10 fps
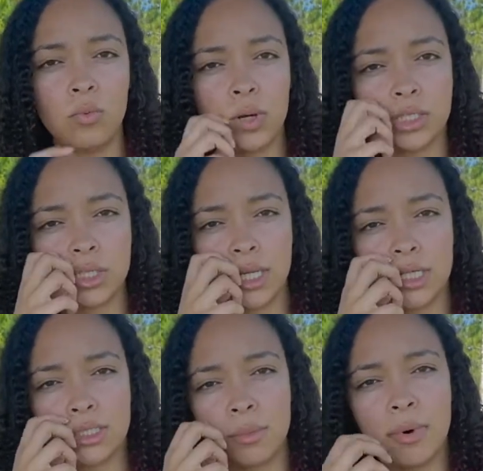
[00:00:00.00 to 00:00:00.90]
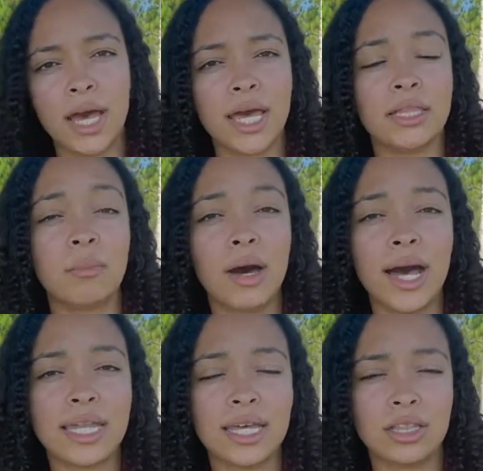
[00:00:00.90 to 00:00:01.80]
which is the mind, the
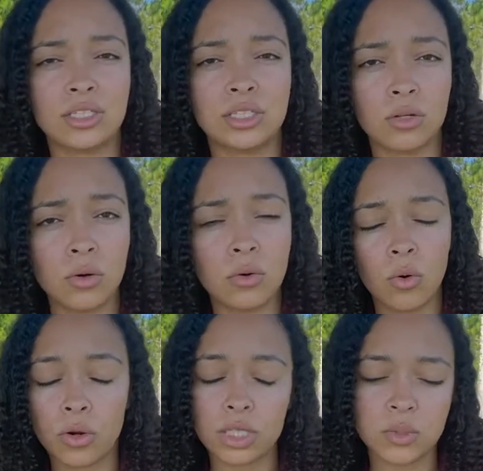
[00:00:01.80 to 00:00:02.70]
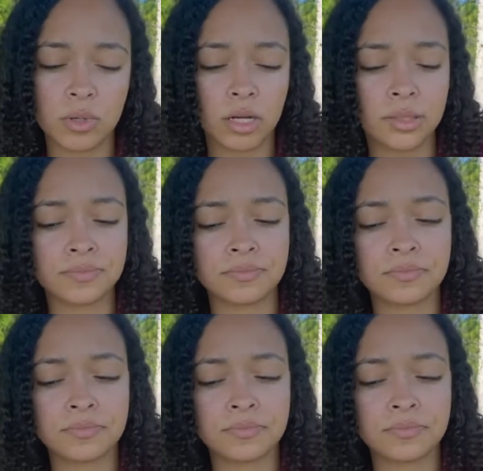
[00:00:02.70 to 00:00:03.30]
body, and the soul, the spirit.